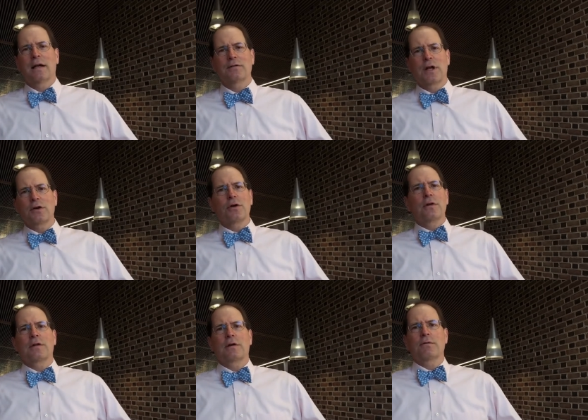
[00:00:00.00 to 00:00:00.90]
That's not a
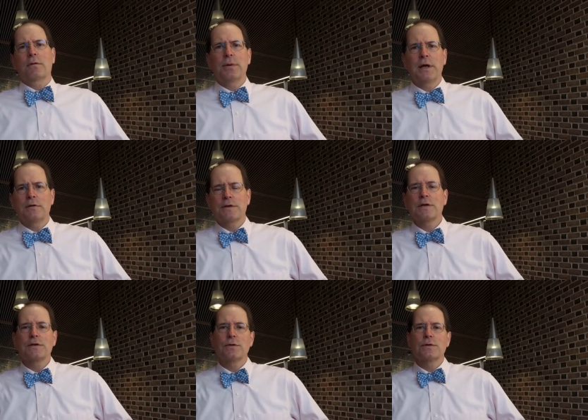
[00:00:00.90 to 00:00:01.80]
good thing for PhD
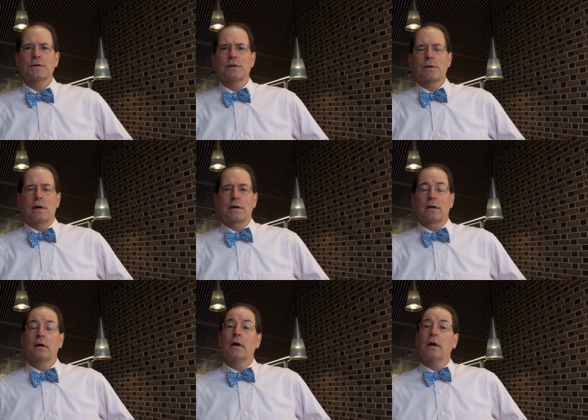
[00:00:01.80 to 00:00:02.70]
students to train in.
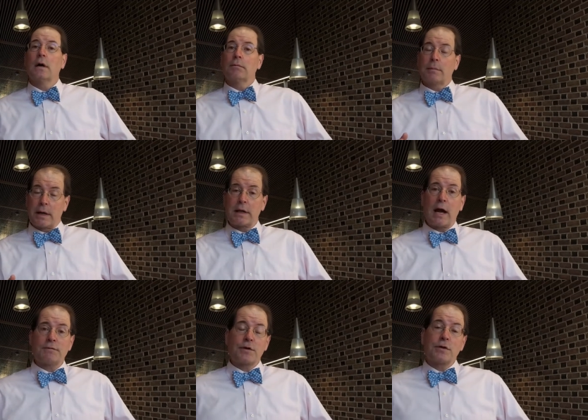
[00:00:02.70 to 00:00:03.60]
But by the
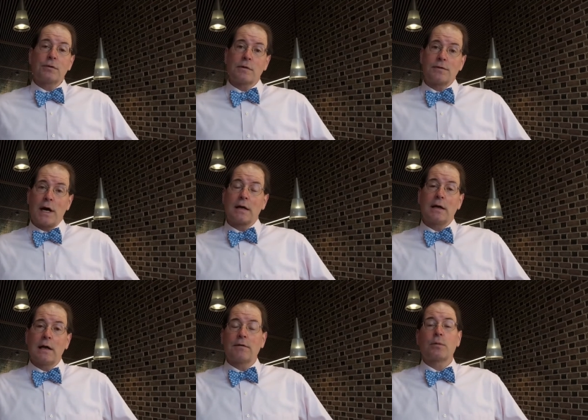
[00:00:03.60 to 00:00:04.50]
afternoon of 9
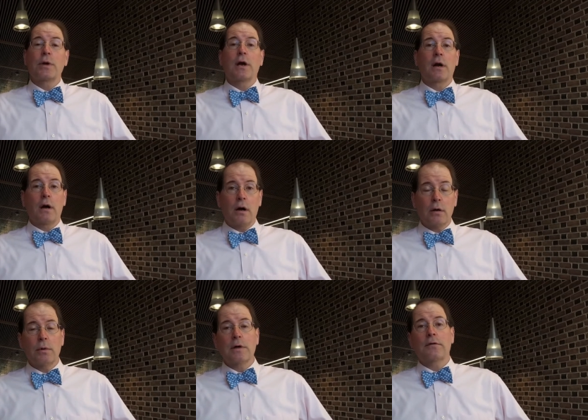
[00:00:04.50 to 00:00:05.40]
11, we had
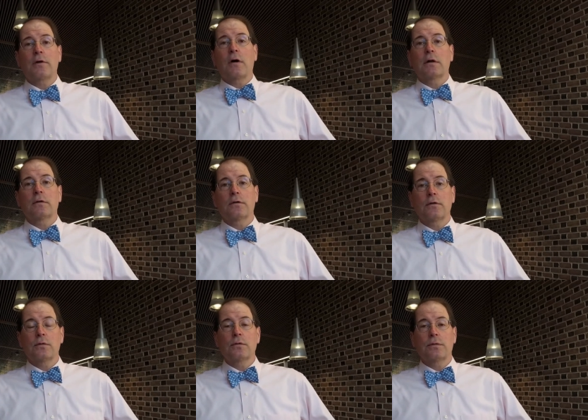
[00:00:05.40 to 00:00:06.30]
already started
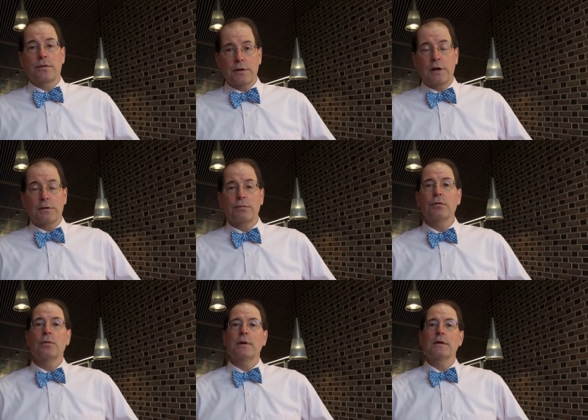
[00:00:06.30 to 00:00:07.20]
to think
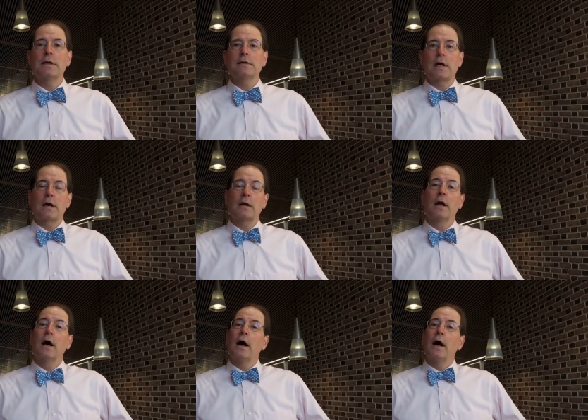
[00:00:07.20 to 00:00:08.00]
through in detail